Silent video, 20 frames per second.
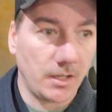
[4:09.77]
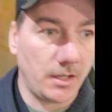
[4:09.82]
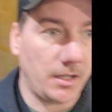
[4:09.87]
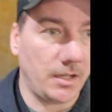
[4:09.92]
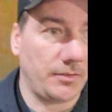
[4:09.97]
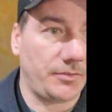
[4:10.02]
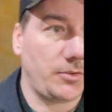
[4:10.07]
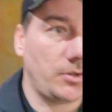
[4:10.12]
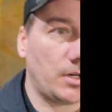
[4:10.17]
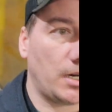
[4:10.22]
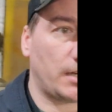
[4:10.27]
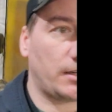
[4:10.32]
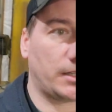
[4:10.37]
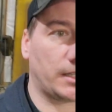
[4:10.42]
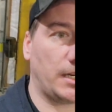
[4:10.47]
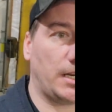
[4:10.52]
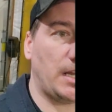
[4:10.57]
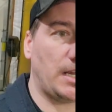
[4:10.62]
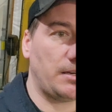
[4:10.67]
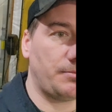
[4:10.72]
if you had
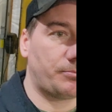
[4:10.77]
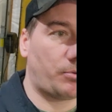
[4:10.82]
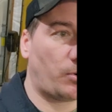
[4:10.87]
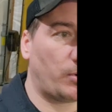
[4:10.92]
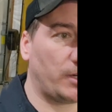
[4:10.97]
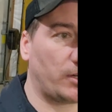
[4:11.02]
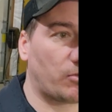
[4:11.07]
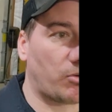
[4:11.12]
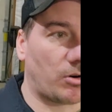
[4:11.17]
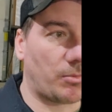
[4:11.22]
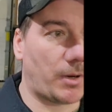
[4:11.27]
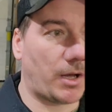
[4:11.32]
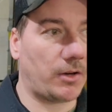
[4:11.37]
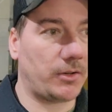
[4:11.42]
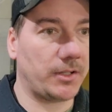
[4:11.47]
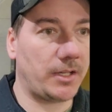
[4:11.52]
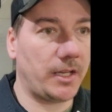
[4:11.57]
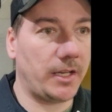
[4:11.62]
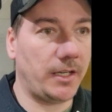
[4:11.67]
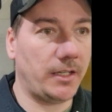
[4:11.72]
like an eight-point
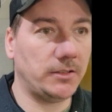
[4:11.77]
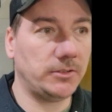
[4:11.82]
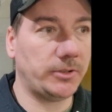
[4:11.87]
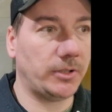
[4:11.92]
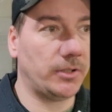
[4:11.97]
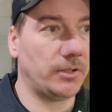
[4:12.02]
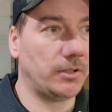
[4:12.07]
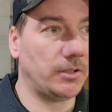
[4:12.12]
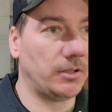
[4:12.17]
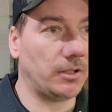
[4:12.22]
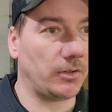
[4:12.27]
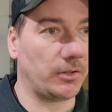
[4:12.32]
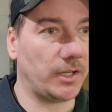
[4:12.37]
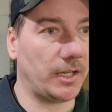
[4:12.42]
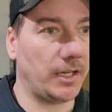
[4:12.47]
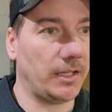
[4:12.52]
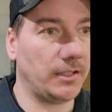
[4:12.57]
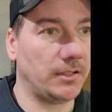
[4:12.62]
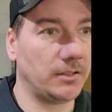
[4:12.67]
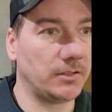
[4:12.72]
chromoly cage,
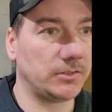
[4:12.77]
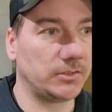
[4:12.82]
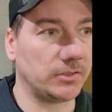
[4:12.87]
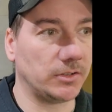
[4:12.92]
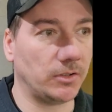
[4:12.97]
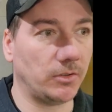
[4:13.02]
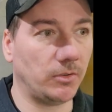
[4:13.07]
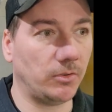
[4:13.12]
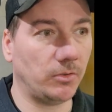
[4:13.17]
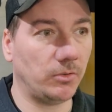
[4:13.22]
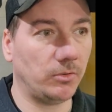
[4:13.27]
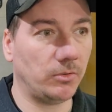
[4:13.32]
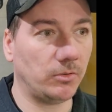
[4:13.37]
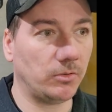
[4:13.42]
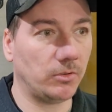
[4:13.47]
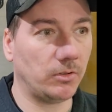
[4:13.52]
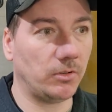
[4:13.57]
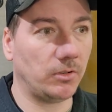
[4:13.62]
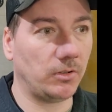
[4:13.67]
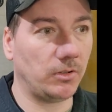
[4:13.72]
okay, so
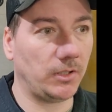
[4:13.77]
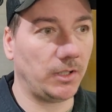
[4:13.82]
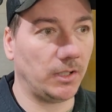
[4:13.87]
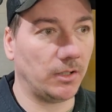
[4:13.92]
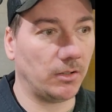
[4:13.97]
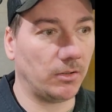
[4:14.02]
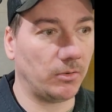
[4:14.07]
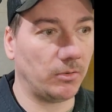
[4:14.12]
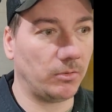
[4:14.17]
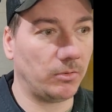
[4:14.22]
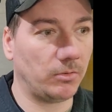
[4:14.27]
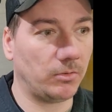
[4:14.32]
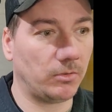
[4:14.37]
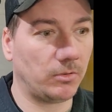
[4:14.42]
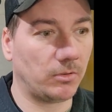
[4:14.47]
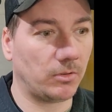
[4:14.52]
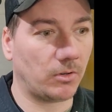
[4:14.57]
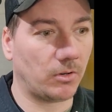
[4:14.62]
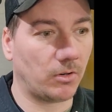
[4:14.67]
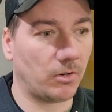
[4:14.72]
you know,
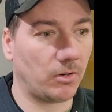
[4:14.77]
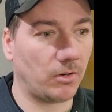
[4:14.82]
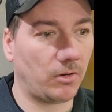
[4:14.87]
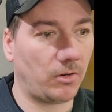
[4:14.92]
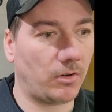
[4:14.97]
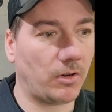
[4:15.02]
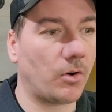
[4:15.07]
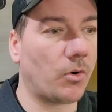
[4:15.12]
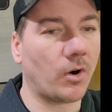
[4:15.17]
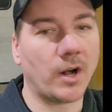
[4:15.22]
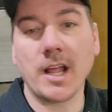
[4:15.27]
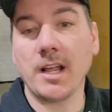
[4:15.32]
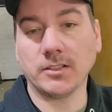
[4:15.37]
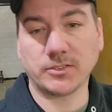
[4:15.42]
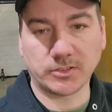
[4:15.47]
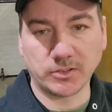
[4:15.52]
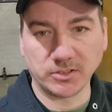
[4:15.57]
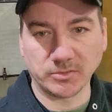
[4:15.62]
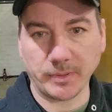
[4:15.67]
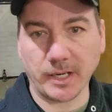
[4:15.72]
or or, or an eight,
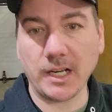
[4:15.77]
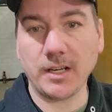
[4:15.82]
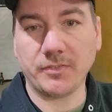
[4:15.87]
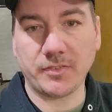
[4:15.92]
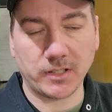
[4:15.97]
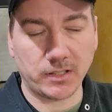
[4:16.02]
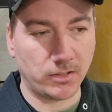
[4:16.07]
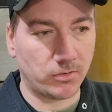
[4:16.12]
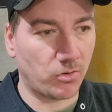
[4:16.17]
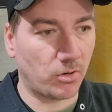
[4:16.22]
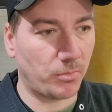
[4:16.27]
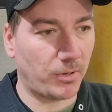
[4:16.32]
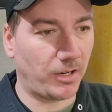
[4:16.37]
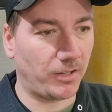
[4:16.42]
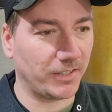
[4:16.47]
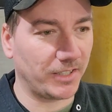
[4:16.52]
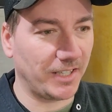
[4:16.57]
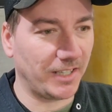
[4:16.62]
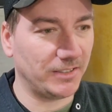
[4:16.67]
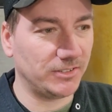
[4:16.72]
excuse me, an 850
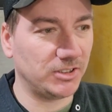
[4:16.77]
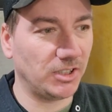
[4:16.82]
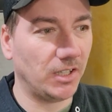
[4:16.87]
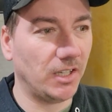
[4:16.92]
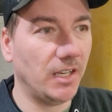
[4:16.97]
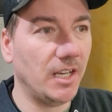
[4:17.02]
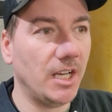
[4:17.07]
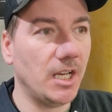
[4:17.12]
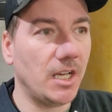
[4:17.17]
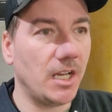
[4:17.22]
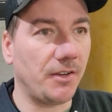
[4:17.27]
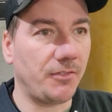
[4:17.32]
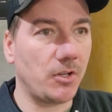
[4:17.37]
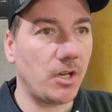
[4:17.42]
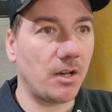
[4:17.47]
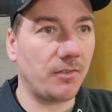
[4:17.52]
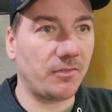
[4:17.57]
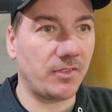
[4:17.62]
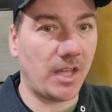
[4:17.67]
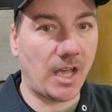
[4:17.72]
chromoly gauge, if
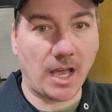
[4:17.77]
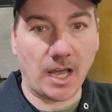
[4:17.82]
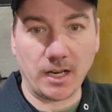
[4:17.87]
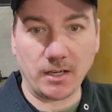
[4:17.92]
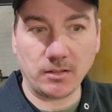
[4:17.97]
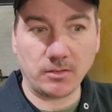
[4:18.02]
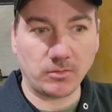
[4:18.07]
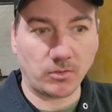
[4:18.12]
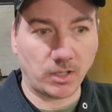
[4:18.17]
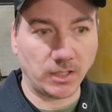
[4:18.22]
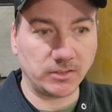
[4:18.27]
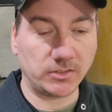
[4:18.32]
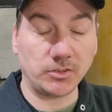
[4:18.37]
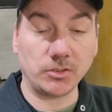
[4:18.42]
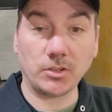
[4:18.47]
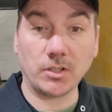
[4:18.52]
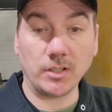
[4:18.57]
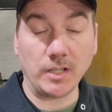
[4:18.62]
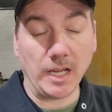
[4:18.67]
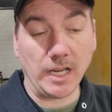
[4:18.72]
you have that, right, so
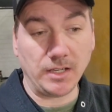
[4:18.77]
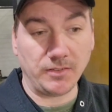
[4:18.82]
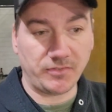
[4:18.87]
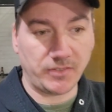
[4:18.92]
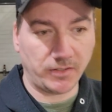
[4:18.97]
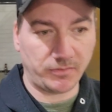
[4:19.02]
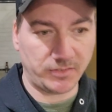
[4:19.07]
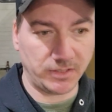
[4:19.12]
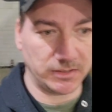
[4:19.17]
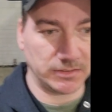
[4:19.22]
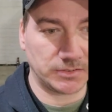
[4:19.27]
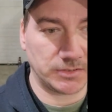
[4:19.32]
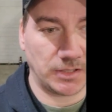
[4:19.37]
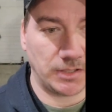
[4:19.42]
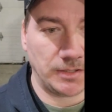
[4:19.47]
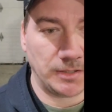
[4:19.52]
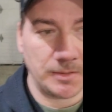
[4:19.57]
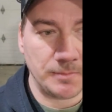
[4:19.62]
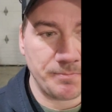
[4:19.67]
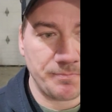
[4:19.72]
you're good to 850s.
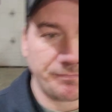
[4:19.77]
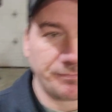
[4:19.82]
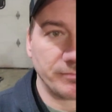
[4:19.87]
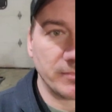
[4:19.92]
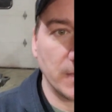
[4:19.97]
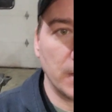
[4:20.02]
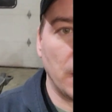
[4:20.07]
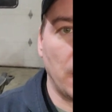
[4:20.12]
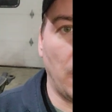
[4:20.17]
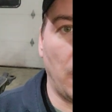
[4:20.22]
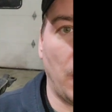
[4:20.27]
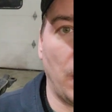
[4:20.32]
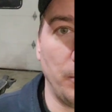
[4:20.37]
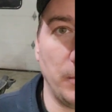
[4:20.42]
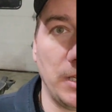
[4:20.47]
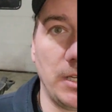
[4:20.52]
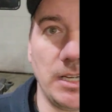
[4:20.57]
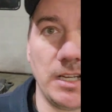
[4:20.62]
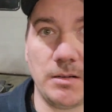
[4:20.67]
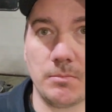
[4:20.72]

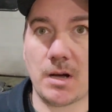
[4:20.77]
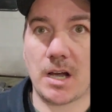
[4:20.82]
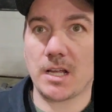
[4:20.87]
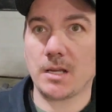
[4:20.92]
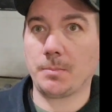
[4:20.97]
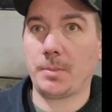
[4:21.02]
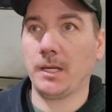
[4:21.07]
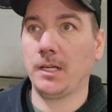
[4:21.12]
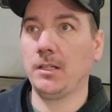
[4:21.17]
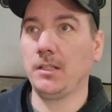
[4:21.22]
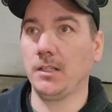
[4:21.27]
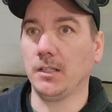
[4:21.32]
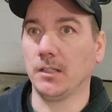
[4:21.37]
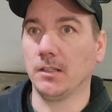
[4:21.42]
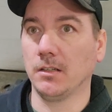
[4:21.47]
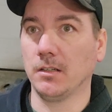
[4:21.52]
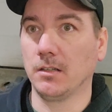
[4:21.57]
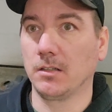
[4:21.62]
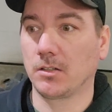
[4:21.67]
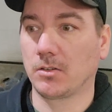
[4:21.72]
Um, in my
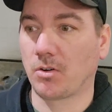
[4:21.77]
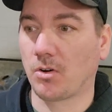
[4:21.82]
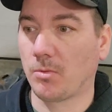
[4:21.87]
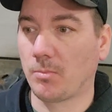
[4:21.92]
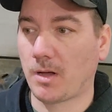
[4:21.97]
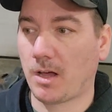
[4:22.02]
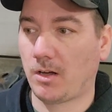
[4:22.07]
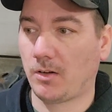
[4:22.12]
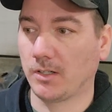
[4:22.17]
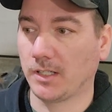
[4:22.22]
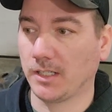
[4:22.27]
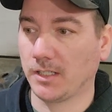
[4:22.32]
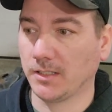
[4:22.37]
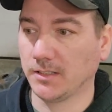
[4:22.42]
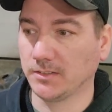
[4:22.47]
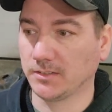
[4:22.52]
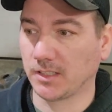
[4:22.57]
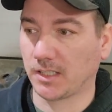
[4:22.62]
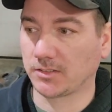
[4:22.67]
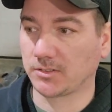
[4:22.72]
opinion, chromoly
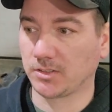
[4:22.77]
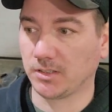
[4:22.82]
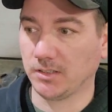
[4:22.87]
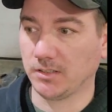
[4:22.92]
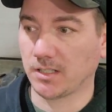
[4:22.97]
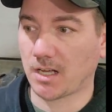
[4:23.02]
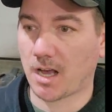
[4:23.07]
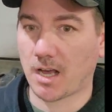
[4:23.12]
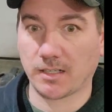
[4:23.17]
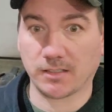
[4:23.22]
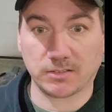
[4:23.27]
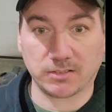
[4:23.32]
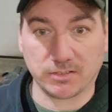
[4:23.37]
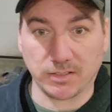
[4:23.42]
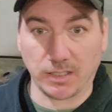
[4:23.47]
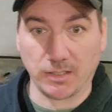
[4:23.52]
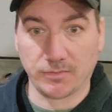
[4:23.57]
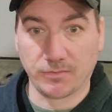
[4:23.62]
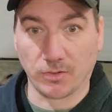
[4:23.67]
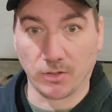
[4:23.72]
is actually not
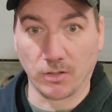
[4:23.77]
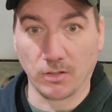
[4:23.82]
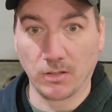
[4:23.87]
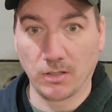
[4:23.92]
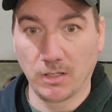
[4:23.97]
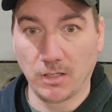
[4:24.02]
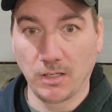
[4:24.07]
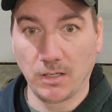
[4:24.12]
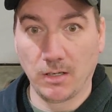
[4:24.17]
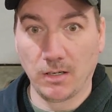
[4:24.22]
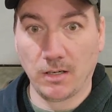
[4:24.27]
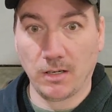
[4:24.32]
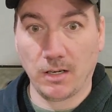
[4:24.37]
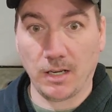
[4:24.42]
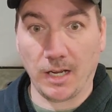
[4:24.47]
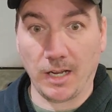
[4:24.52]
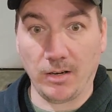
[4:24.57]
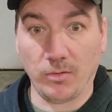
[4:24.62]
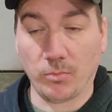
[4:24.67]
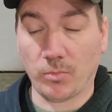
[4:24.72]
safer.
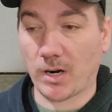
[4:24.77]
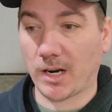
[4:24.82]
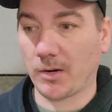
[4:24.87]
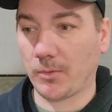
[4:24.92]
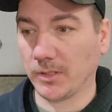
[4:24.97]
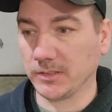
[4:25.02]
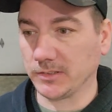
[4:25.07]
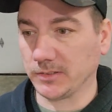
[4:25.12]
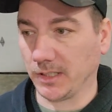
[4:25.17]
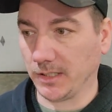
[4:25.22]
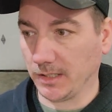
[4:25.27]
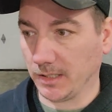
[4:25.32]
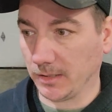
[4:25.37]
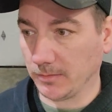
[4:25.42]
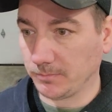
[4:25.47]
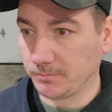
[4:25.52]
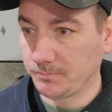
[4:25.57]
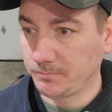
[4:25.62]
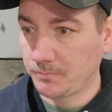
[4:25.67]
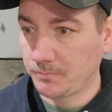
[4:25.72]
And why do I say that?